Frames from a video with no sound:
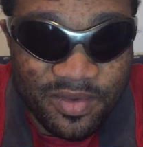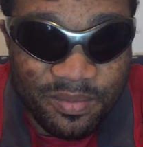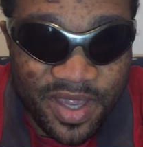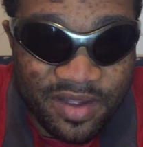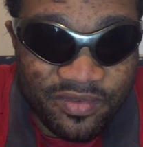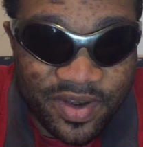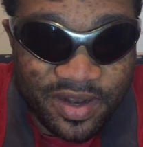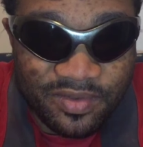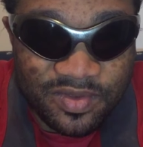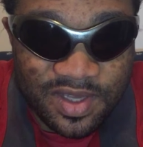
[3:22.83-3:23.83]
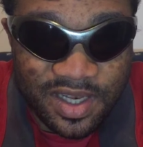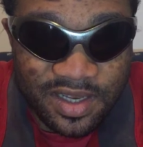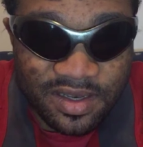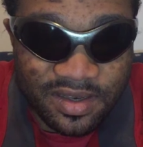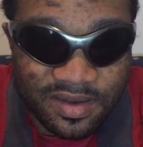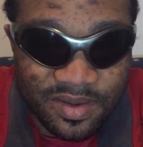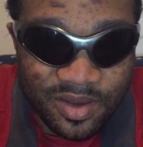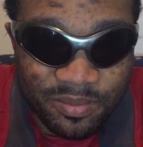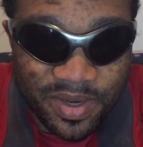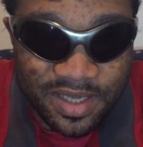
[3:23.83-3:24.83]
even be afraid of telling
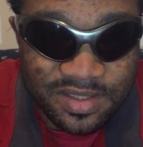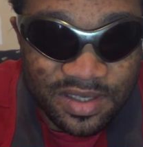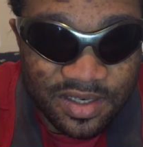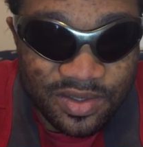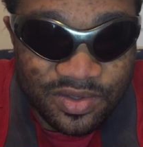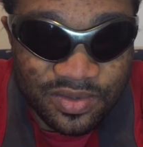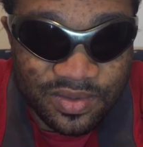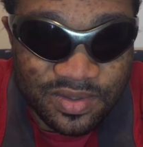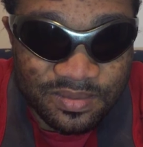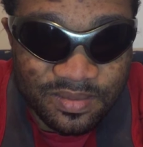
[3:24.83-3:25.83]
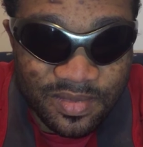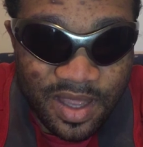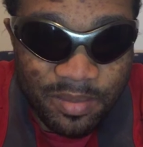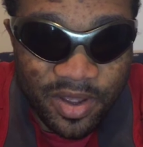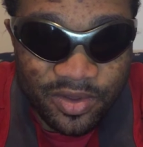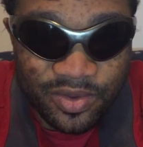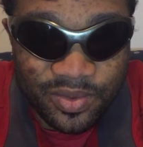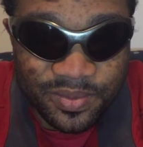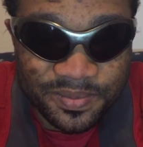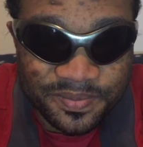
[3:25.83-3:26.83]
your partner the truth about
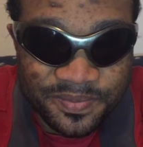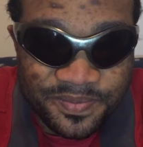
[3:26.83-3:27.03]
you.